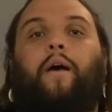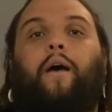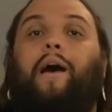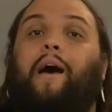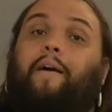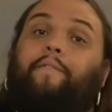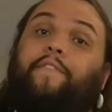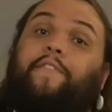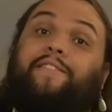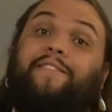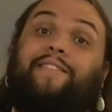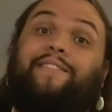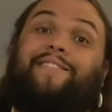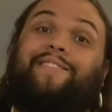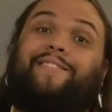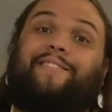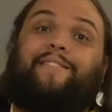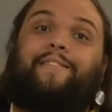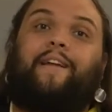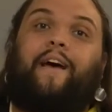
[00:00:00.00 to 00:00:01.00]
Obviously
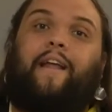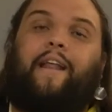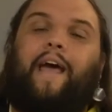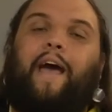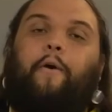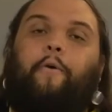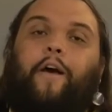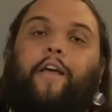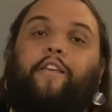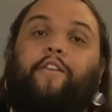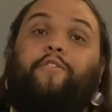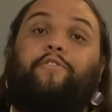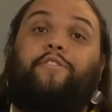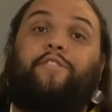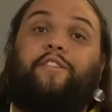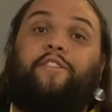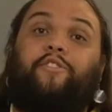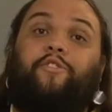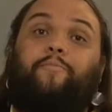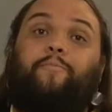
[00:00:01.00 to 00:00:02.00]
this is not how I
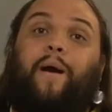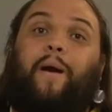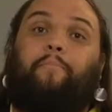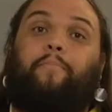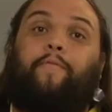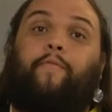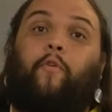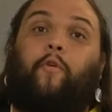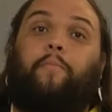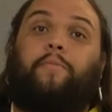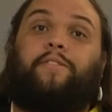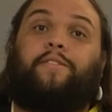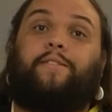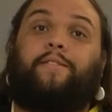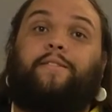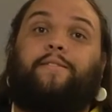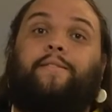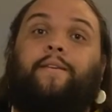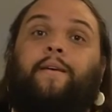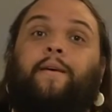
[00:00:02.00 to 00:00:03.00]
usually do my
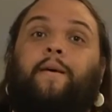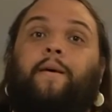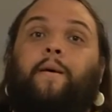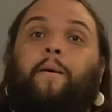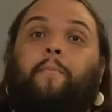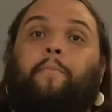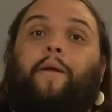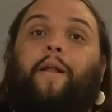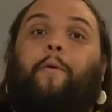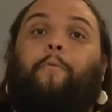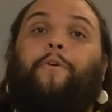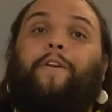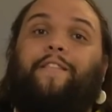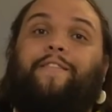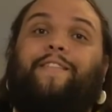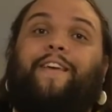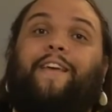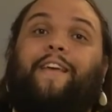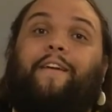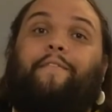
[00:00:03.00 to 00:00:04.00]
performances, but I
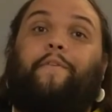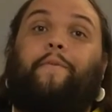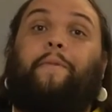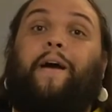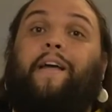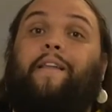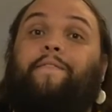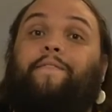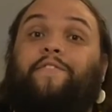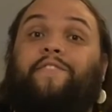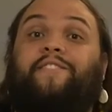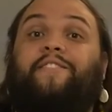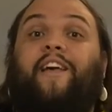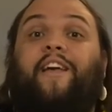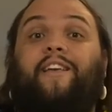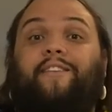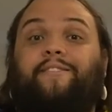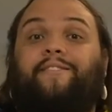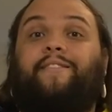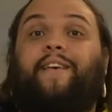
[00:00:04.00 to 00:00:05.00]
want to thank everybody for
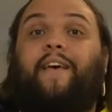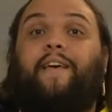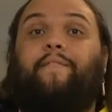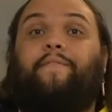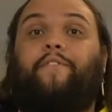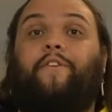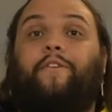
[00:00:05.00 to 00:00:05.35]
staying safe